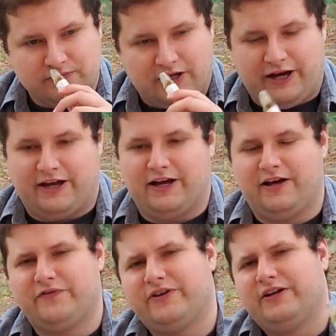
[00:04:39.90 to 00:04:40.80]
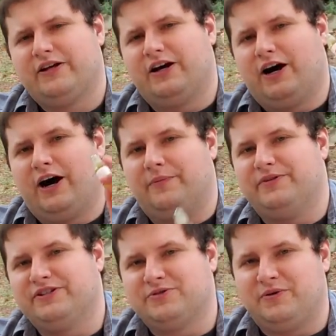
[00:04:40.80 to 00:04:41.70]
I have. Um,
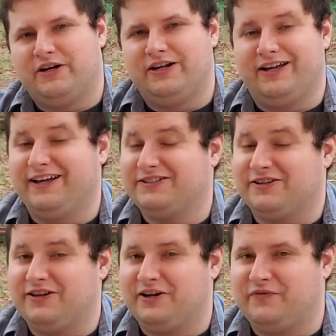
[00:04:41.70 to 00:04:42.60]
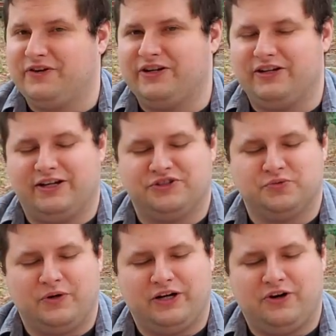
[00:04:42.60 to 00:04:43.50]
this one has a lot of vanilla as
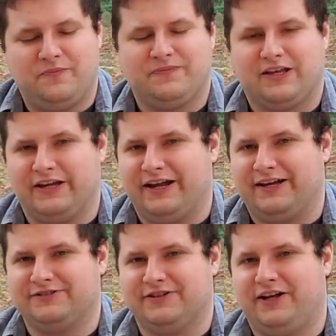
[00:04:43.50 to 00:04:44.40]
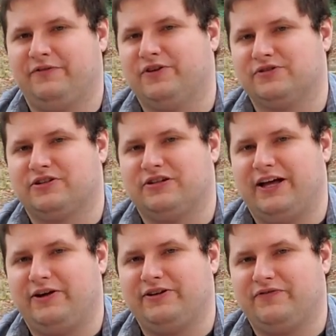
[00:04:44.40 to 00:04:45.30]
well. It has a lot of those
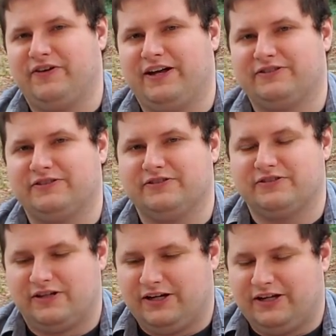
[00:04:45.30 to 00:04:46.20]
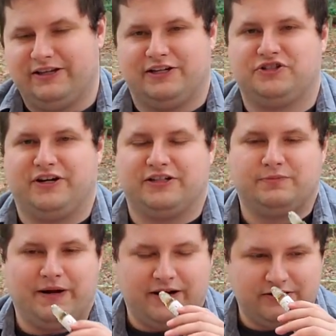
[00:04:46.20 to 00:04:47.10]
cloudy facets, that
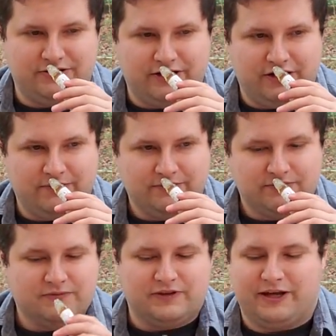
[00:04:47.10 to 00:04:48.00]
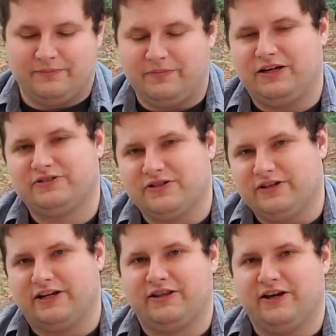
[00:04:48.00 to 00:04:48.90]
transparency, that musk
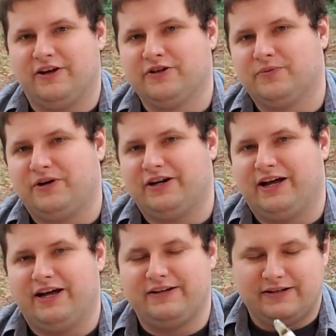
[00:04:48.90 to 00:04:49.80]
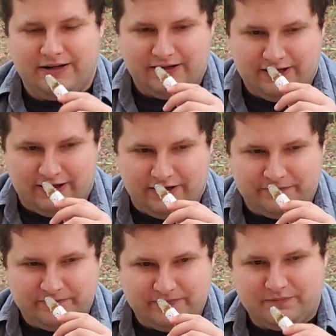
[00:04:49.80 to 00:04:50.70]
like the other one had. Um,
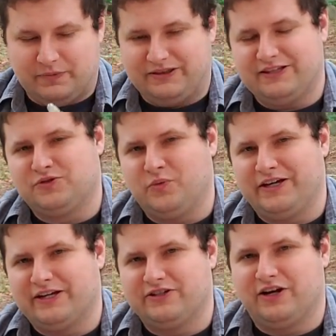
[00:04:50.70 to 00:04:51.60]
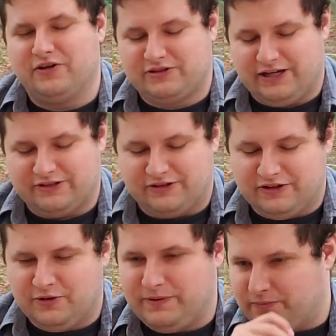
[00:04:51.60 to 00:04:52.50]
but this Wicked Ghost has a
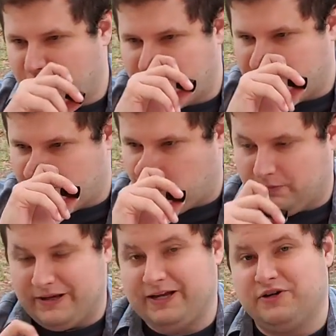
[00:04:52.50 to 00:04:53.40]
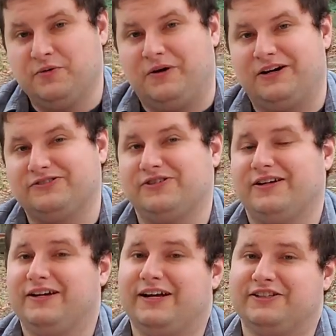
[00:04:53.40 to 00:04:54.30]
little bit more of a gourmet nuance.
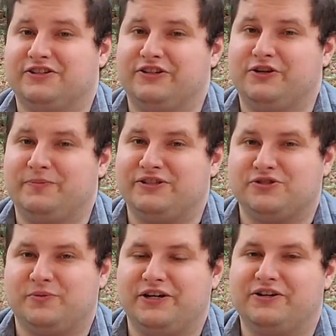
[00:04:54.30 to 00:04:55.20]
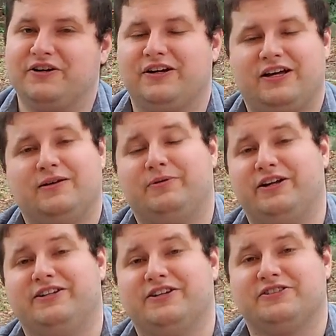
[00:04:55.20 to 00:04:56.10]
It's a little bit sweeter, but
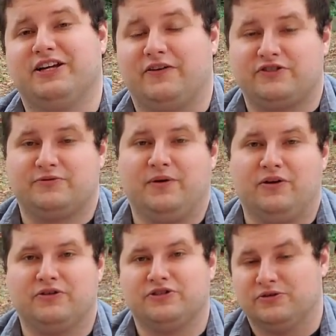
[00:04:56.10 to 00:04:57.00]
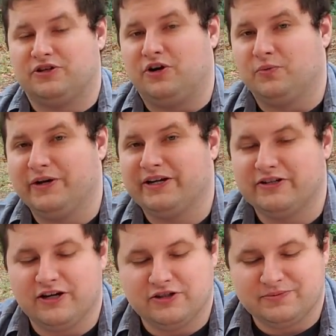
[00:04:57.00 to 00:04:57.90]
it does have smoke. So it's called
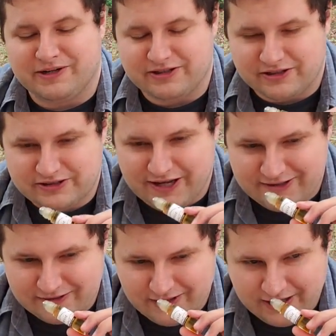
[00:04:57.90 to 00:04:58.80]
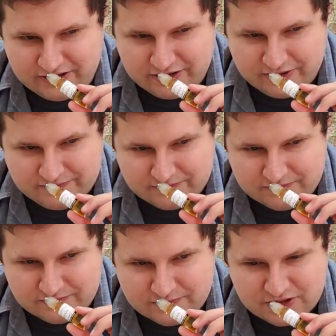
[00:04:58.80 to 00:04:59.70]
Wicked Ghost because it's tantalizing,
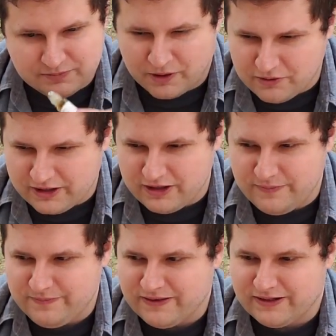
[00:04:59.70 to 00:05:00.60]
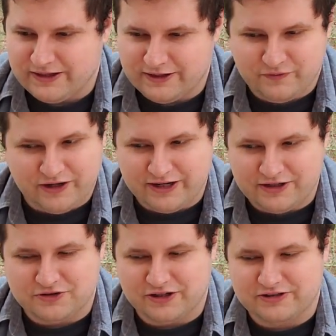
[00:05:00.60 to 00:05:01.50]
smoky, very
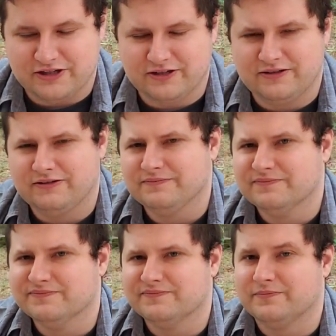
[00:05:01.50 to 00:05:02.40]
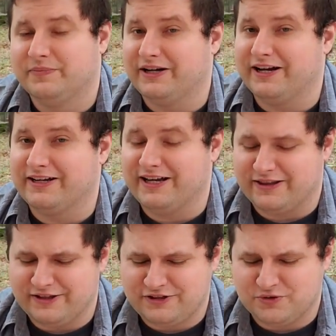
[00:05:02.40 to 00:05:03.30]
interesting. But
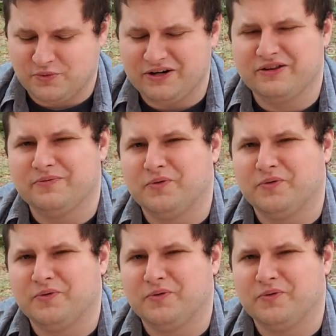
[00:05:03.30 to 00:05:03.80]
again, this is one of the